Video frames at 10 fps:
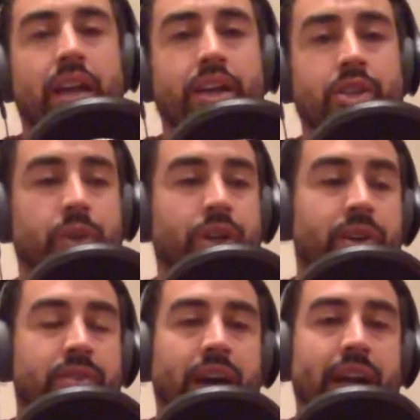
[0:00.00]
here's when you're
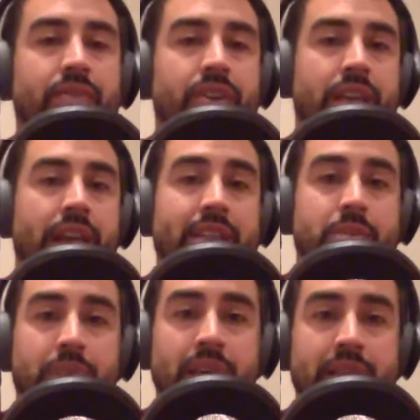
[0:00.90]
invited for the next
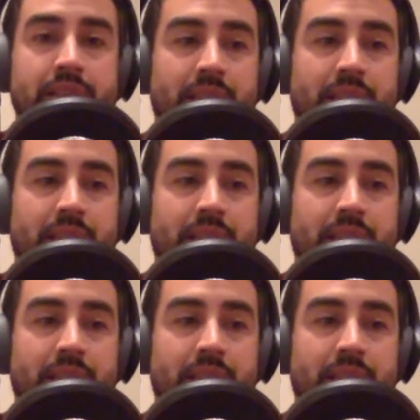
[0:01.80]
piece.